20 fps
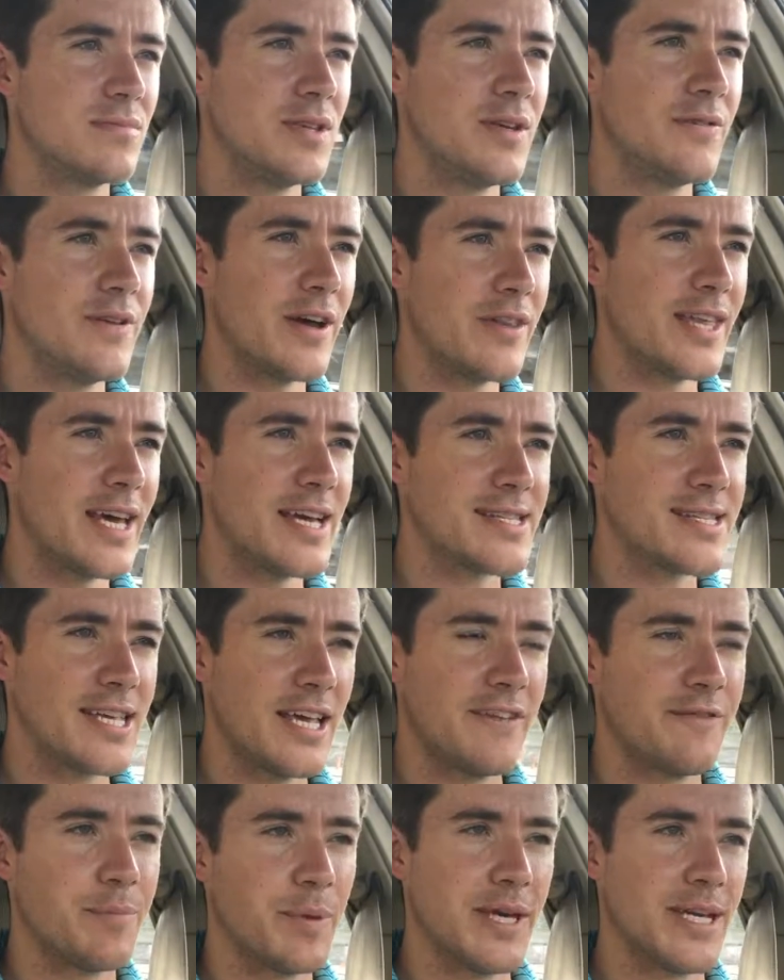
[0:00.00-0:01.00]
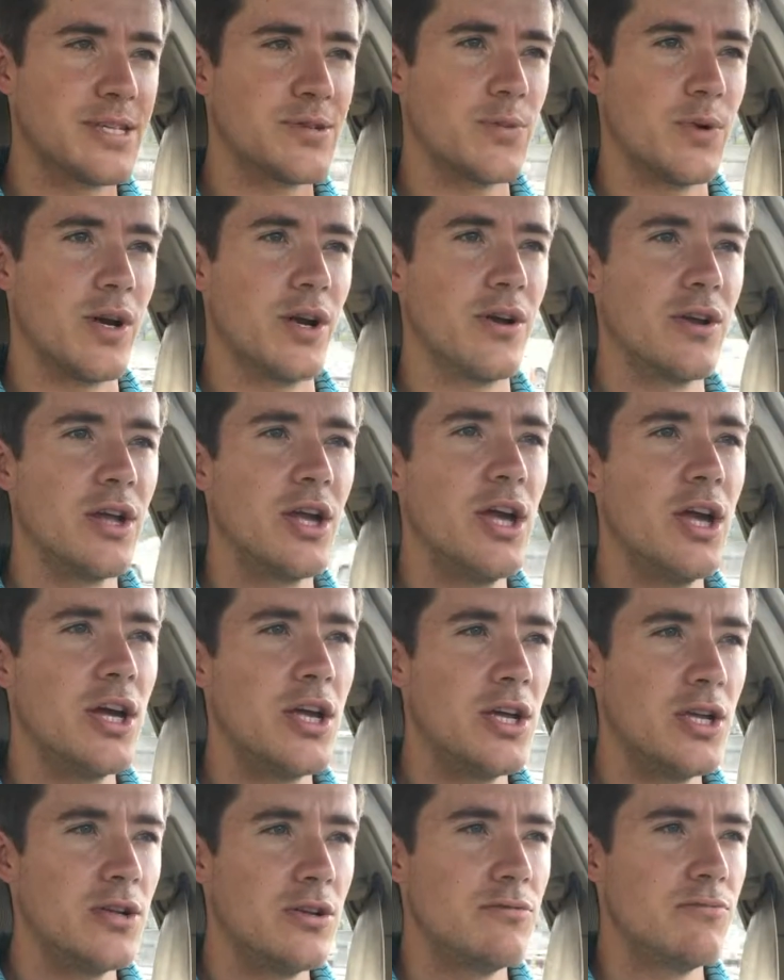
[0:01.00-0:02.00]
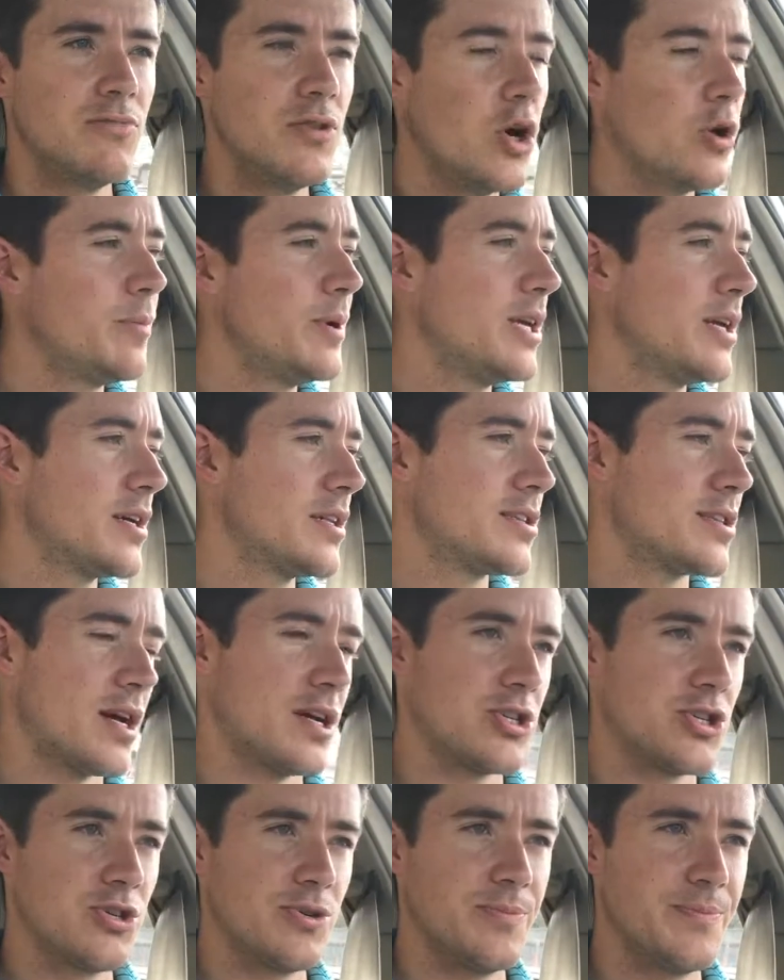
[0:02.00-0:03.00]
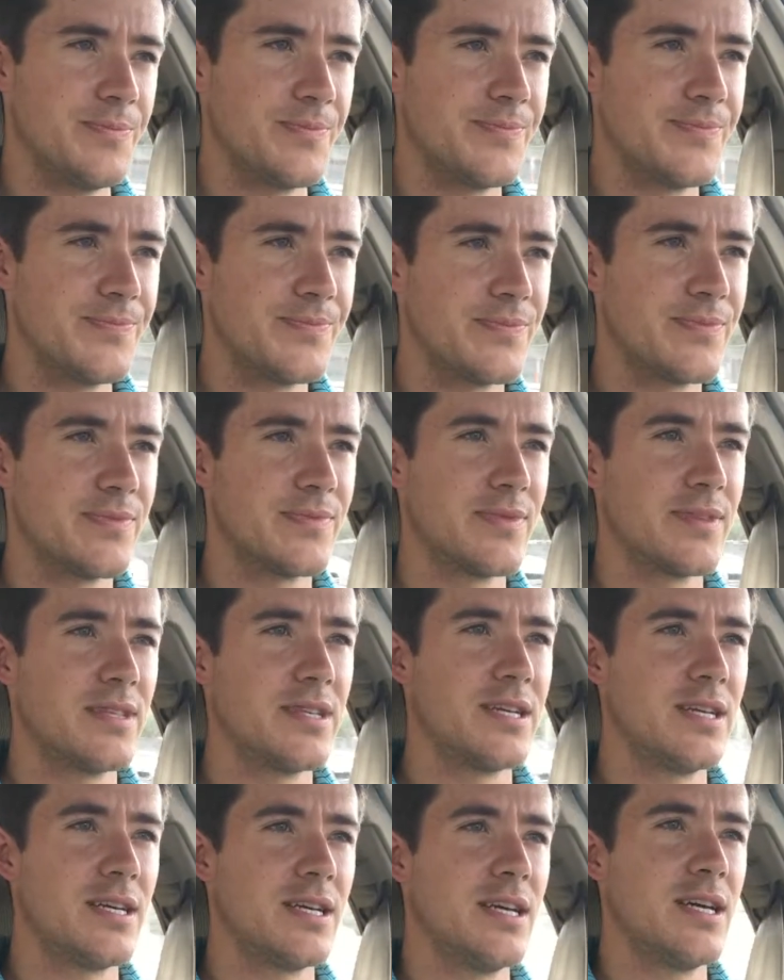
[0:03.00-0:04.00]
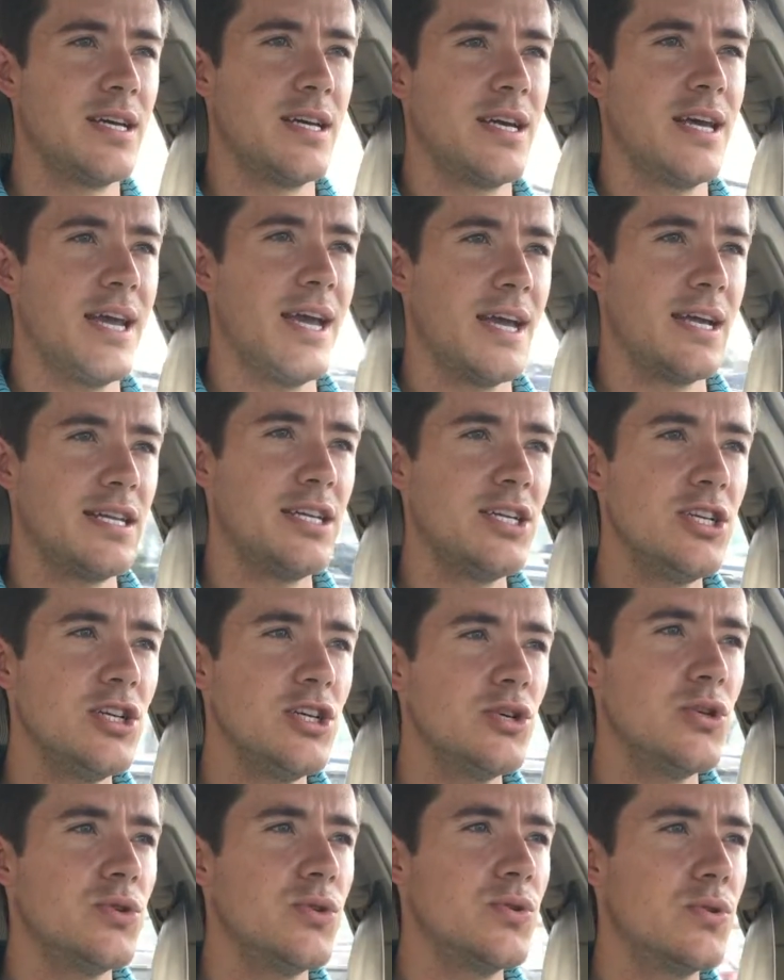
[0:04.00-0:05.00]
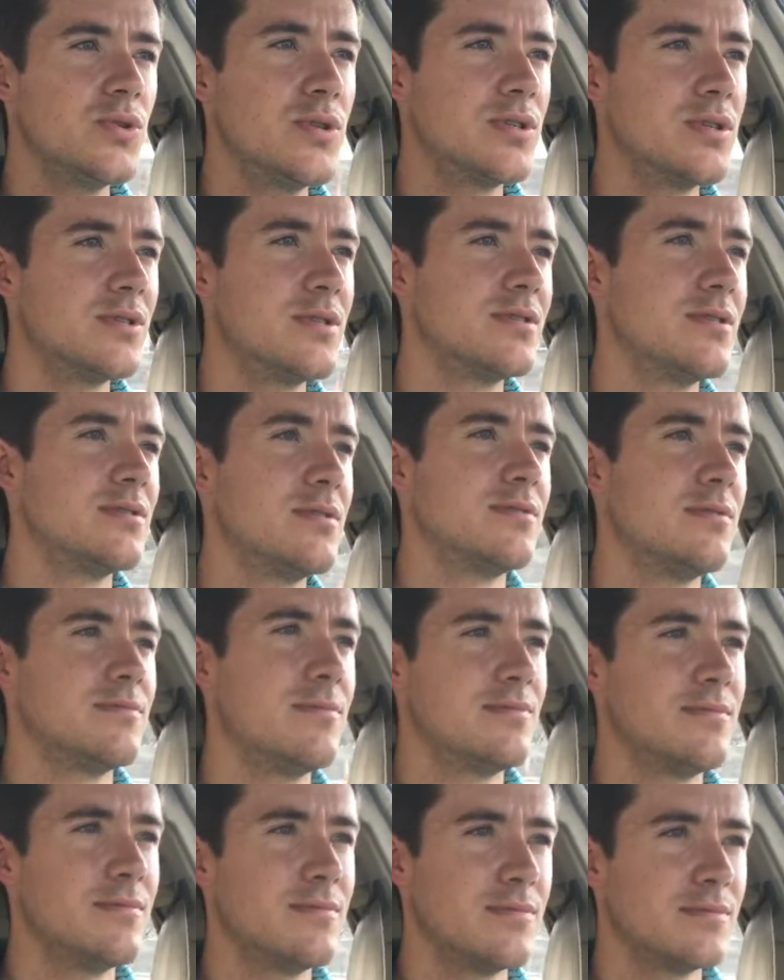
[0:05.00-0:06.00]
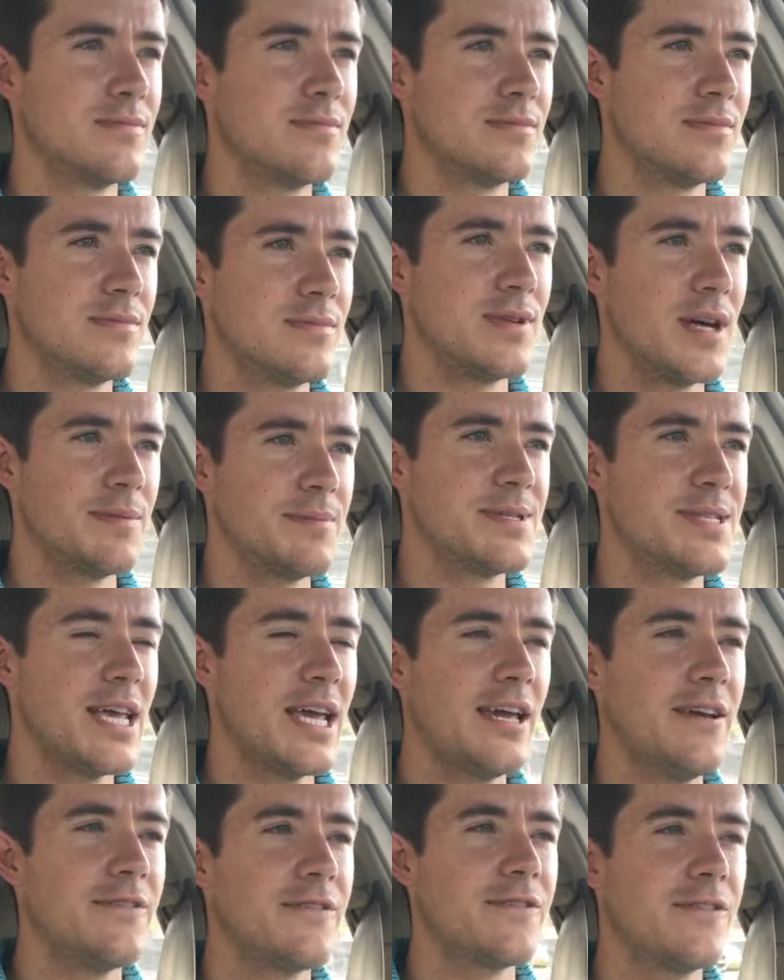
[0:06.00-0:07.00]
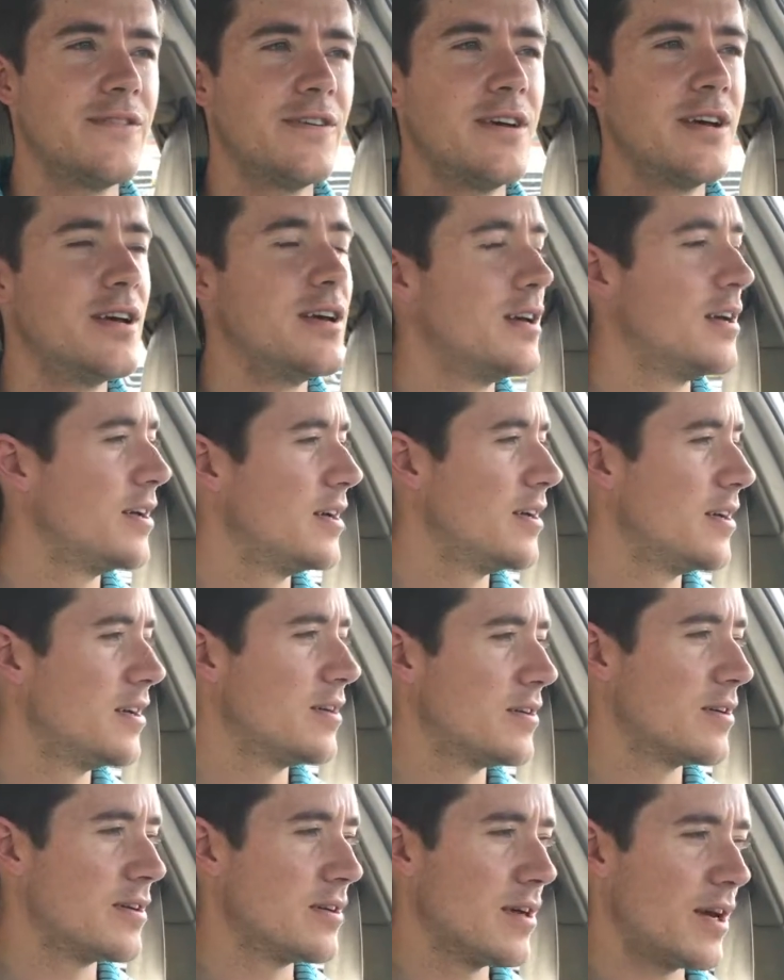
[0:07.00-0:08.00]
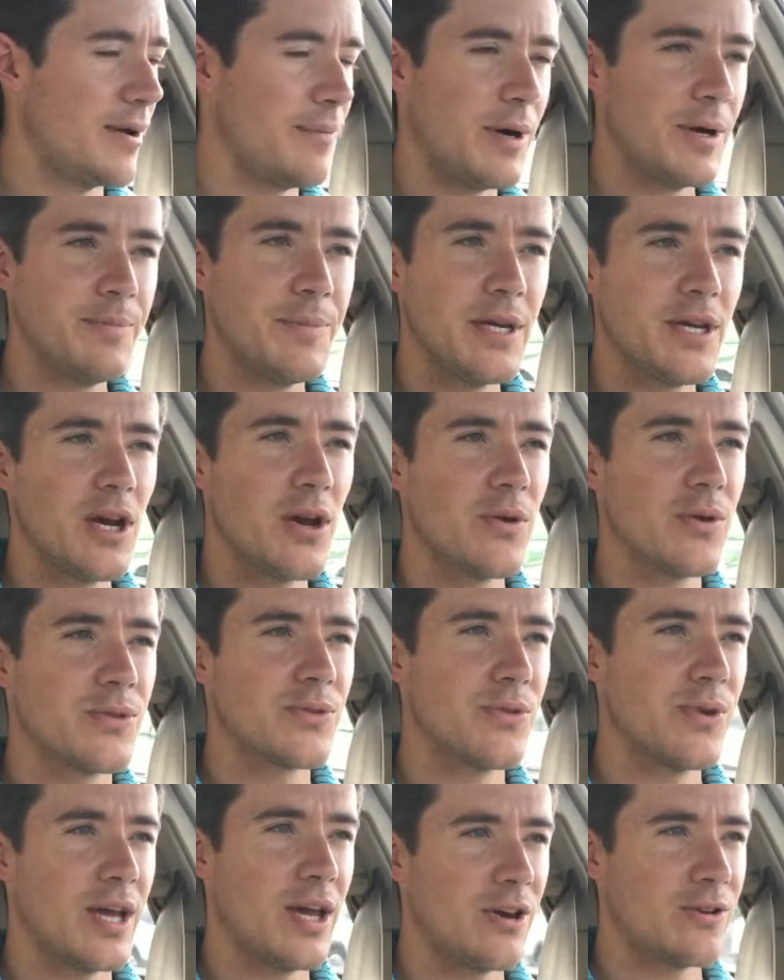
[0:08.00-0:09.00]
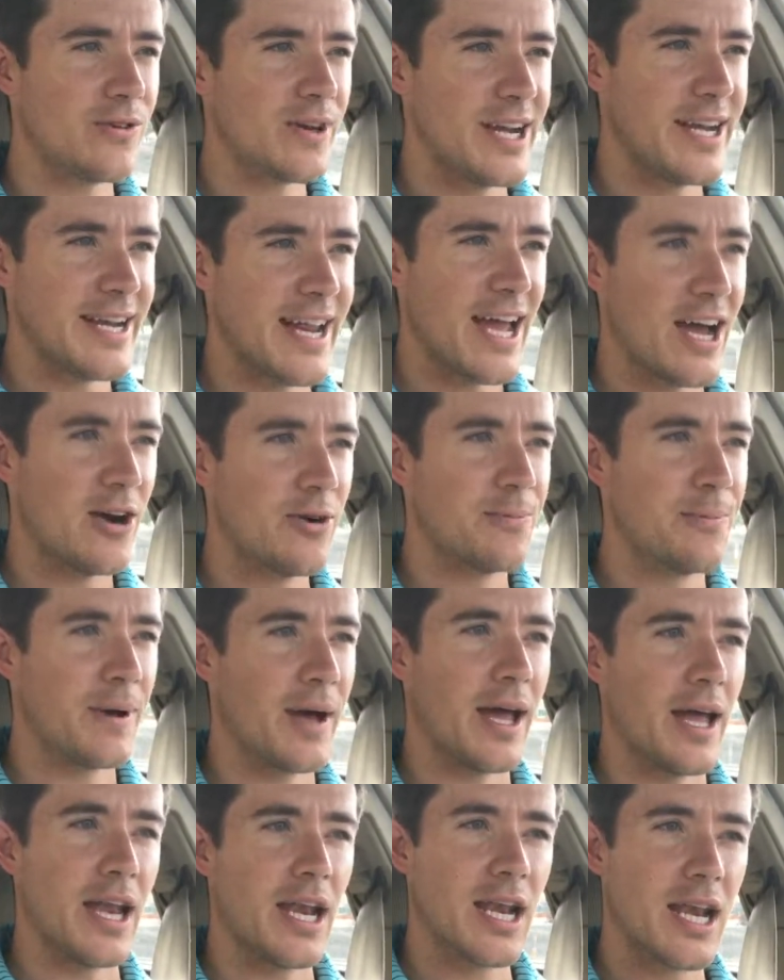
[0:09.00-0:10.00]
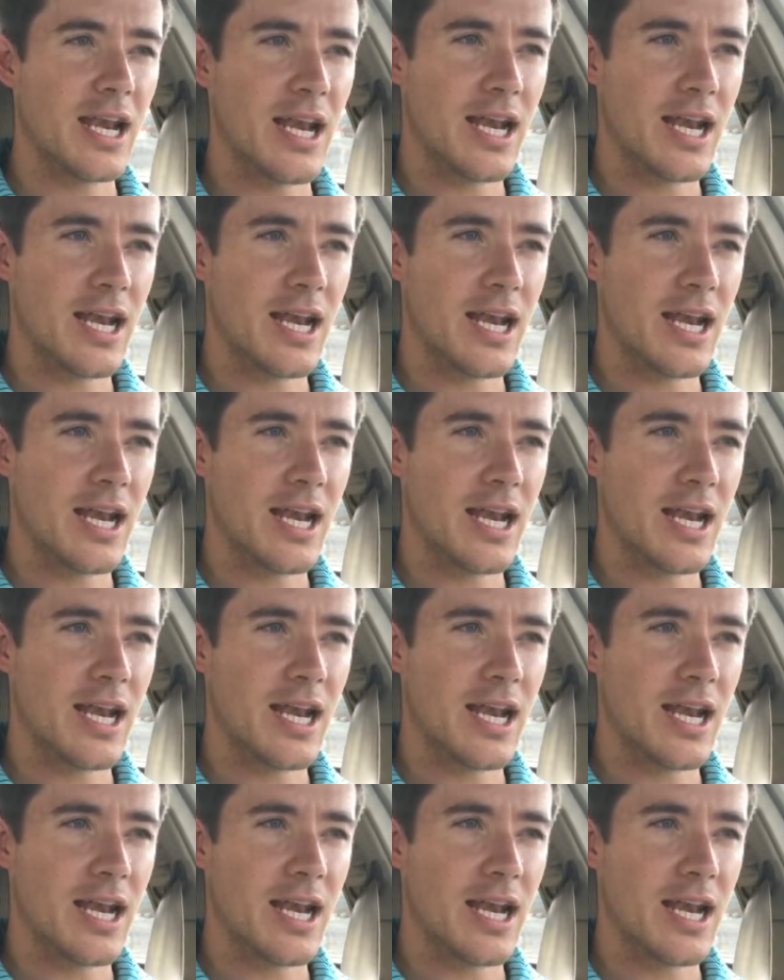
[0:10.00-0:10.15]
he found that safe place where nobody could touch him. And he knew, I'm safe. I might be going through hell right now, but